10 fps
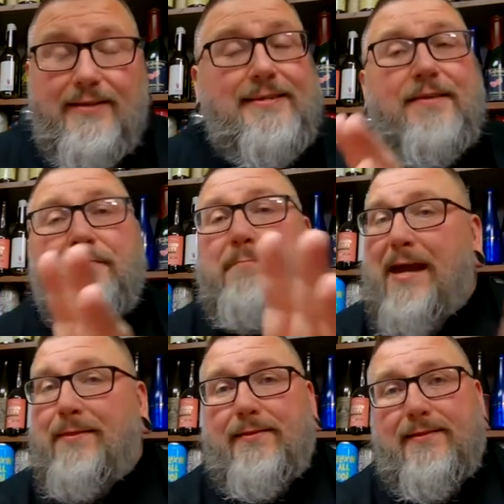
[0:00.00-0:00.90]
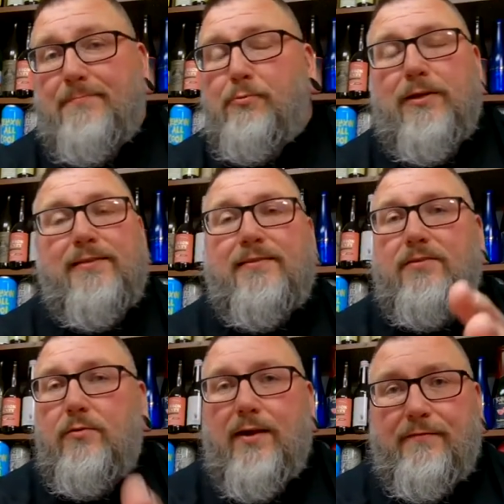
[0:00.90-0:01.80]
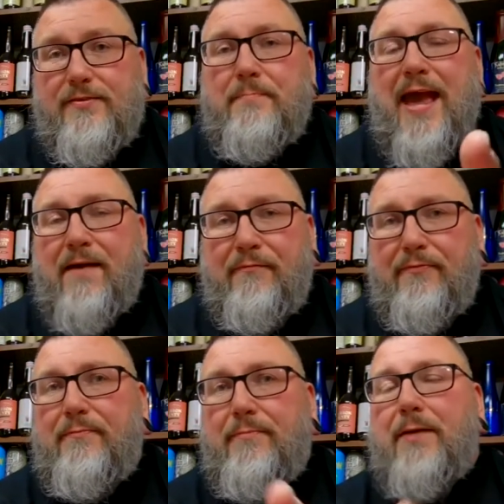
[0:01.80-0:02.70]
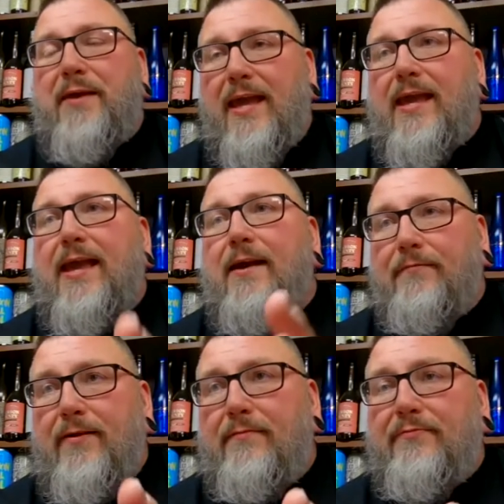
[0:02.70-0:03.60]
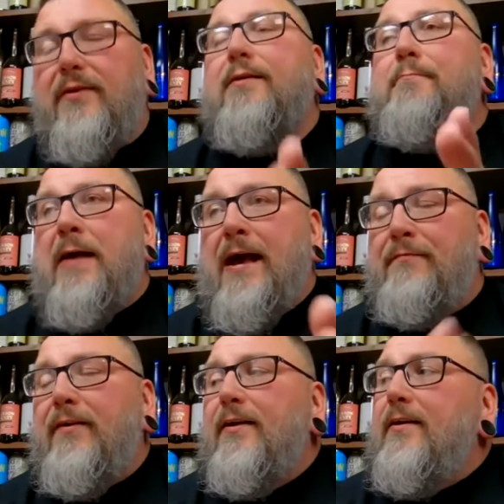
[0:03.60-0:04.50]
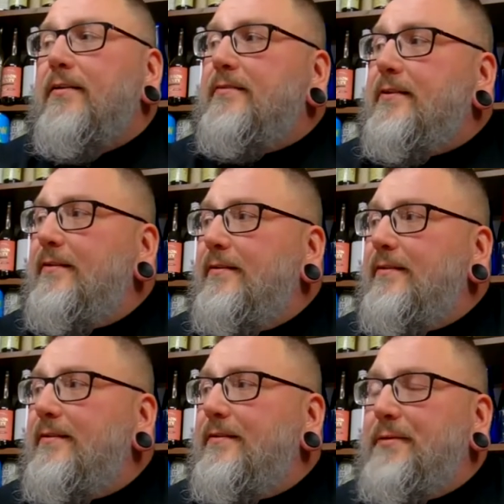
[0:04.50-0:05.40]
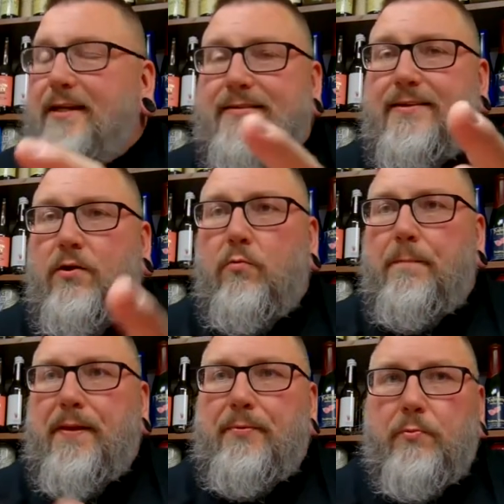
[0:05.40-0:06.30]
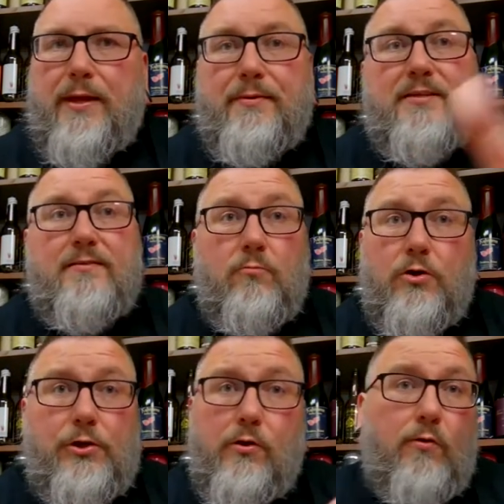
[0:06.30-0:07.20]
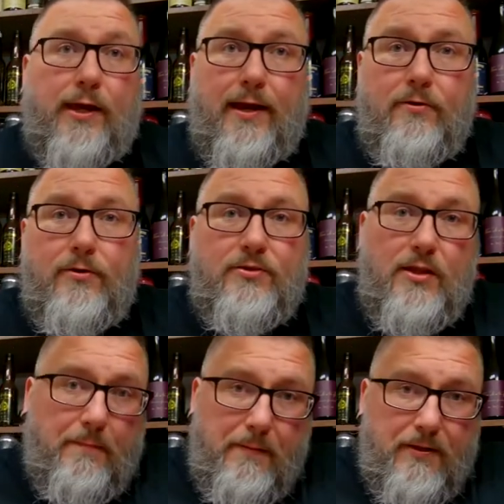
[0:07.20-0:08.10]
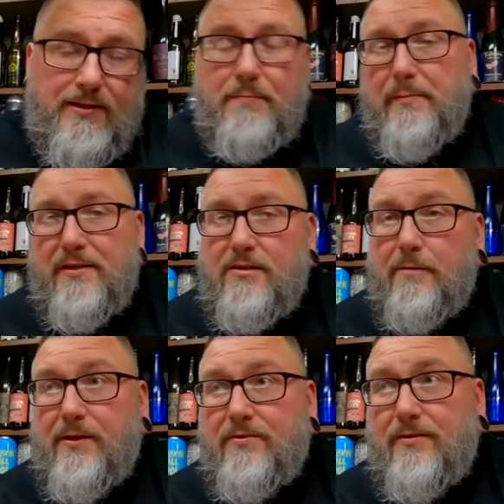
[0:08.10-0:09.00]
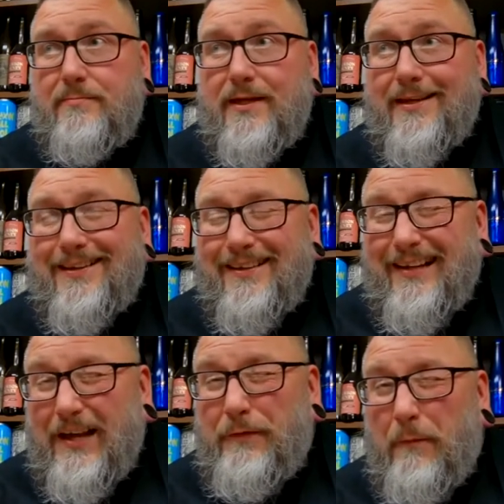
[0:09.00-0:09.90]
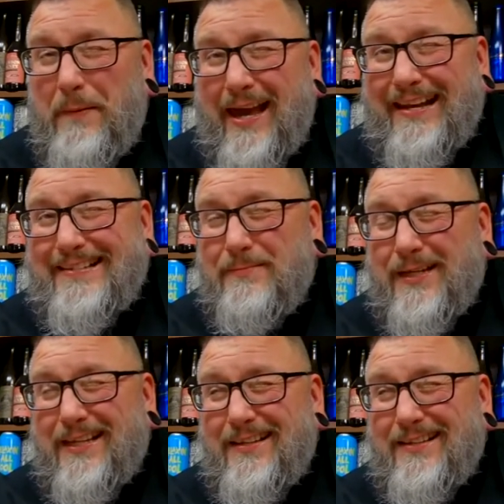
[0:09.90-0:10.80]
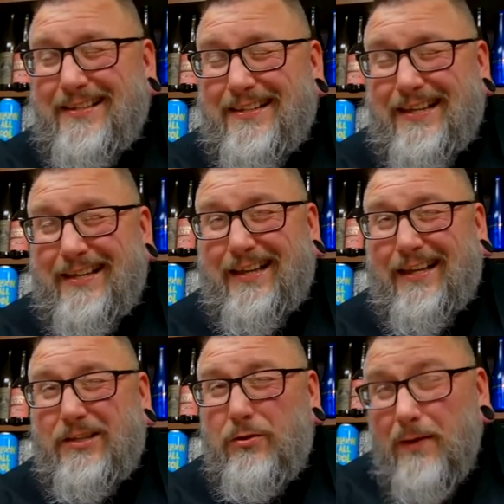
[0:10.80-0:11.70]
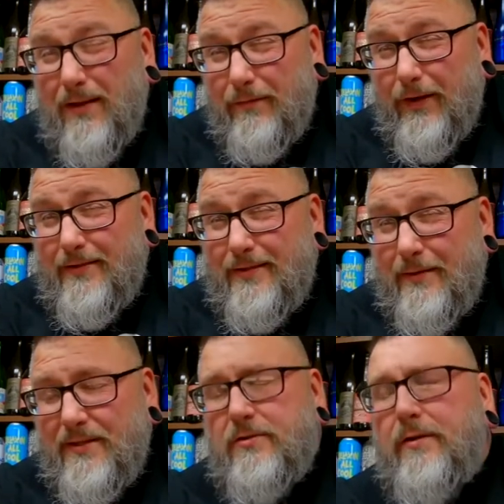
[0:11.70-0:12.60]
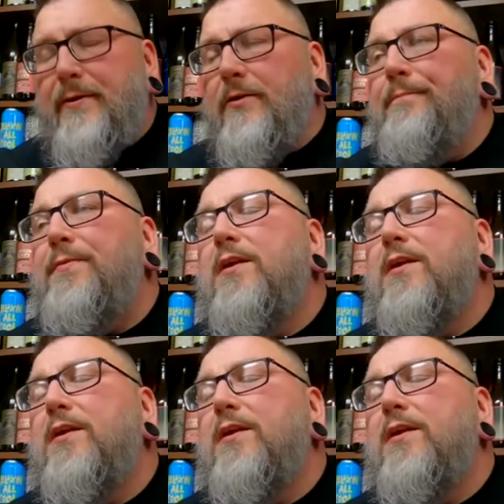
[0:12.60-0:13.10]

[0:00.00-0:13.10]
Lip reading: It's not even math at this point. It's two Fs, math. M-A-F-F, math. Because I don't want people to wait. Because, well, you don't care. There's a lot of people that send me mystery beers, and I'm like, I feel bad because I'm like, it's going to take, like, 2 months for you to see the mystery beer.